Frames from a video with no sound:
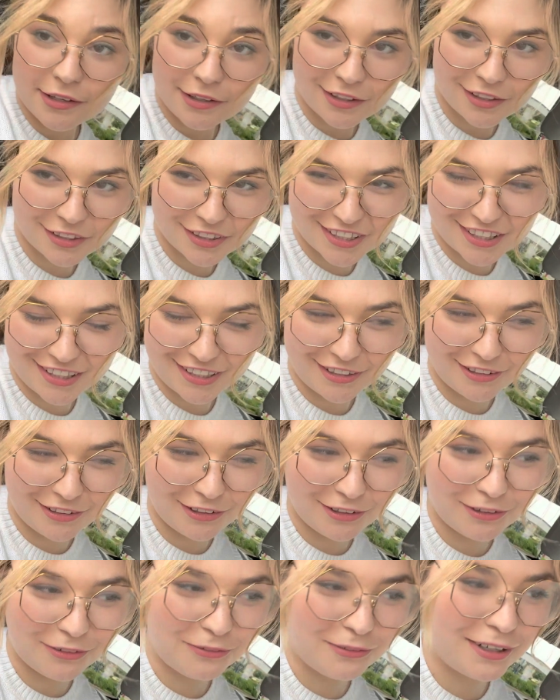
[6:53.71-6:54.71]
So
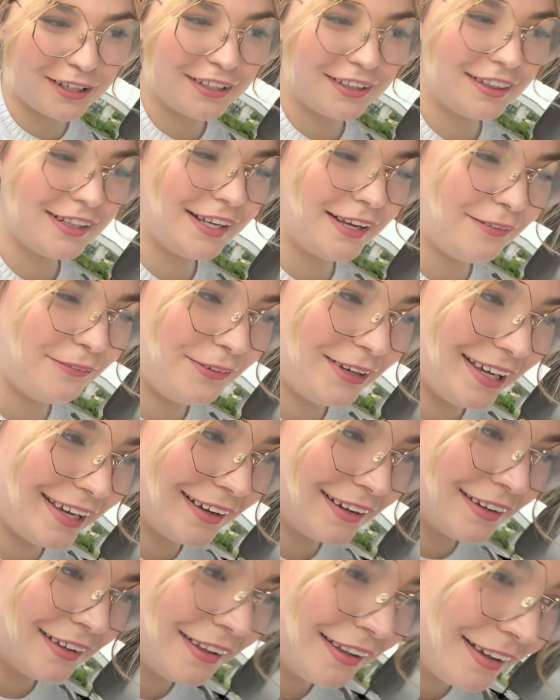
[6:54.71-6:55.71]
we're
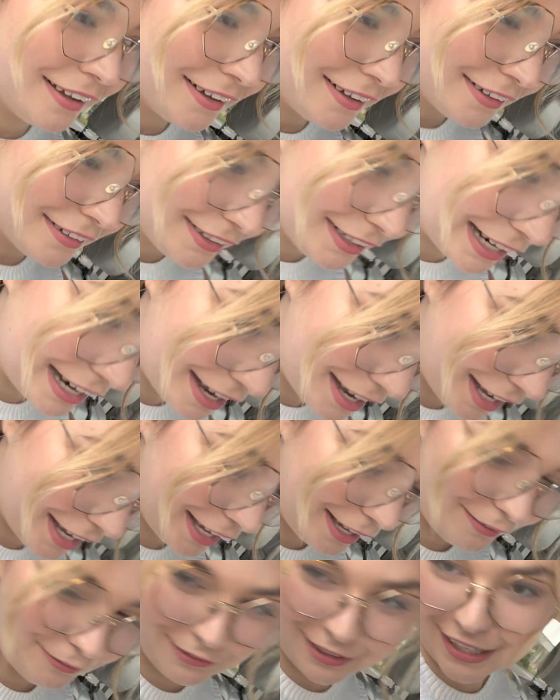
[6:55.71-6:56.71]
leaving the
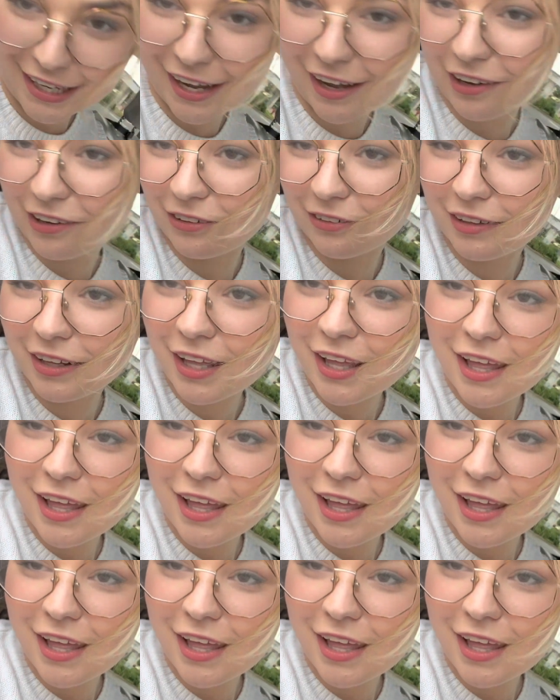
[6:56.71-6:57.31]
Hive now,